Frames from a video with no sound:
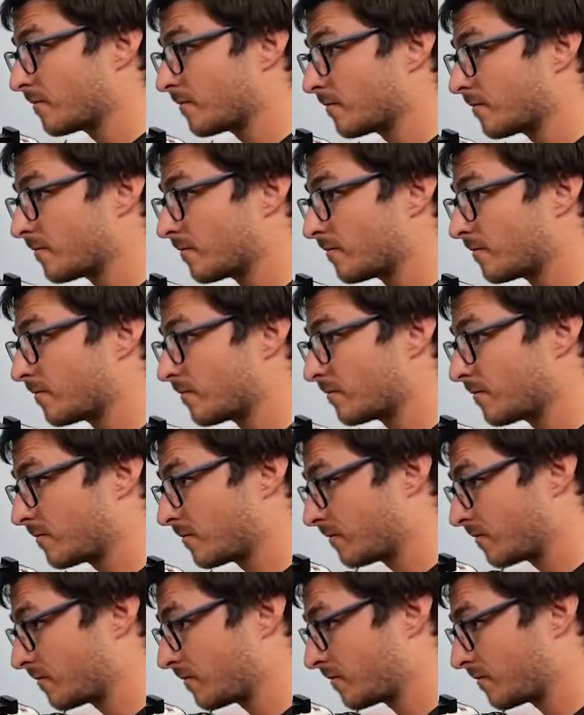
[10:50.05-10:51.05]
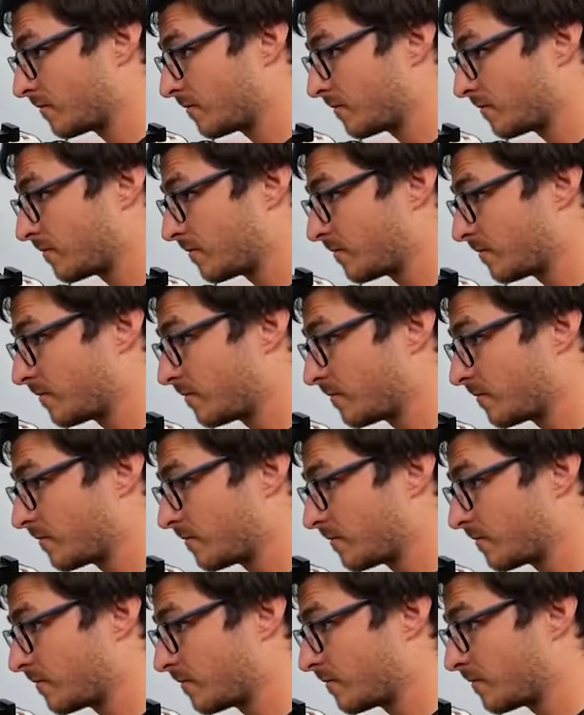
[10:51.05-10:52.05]

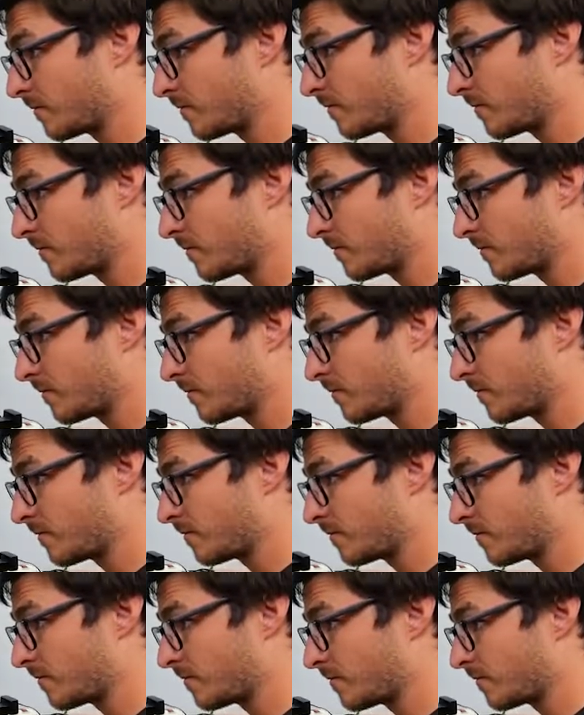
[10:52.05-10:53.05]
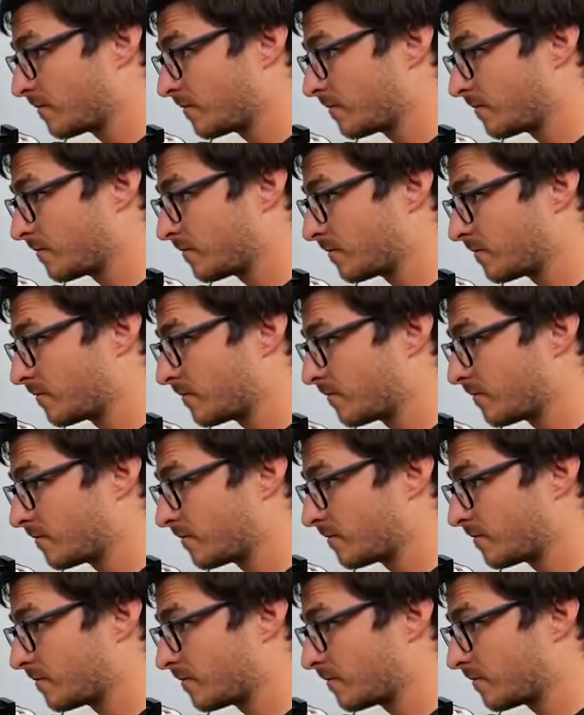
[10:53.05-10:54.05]

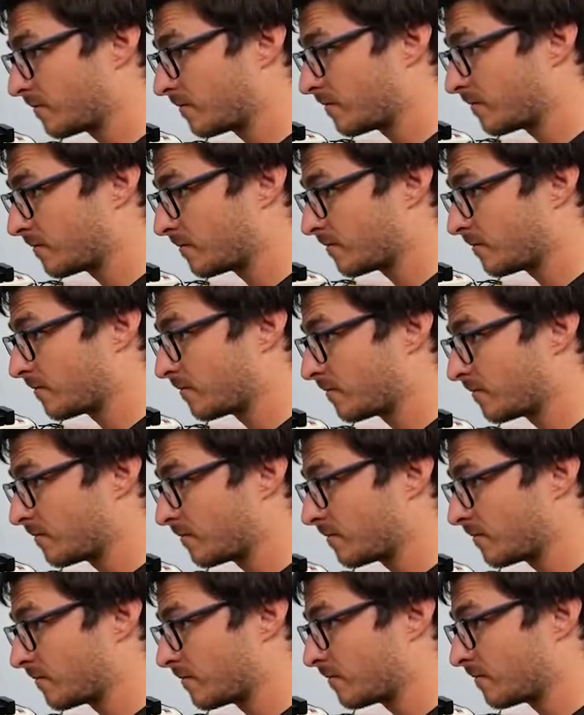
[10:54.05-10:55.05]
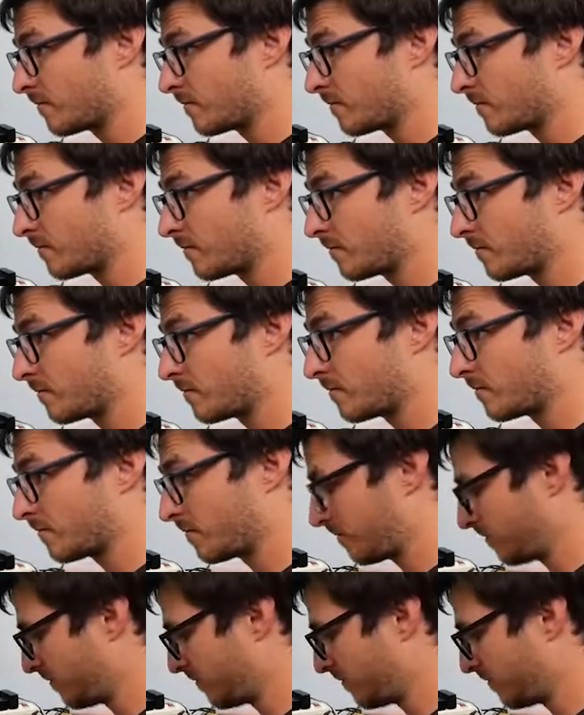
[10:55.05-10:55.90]
(silence)